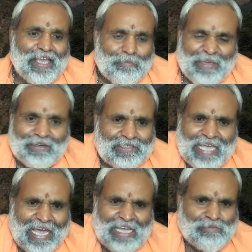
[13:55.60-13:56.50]
Because
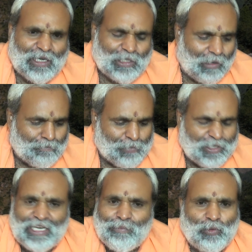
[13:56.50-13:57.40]
I am not
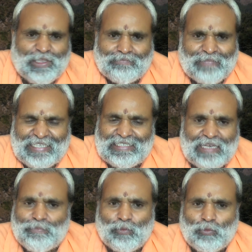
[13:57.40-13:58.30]
comfortable with
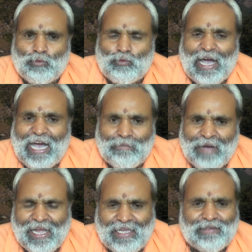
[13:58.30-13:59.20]
myself, who am
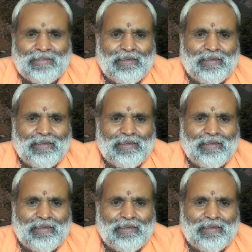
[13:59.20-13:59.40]
I?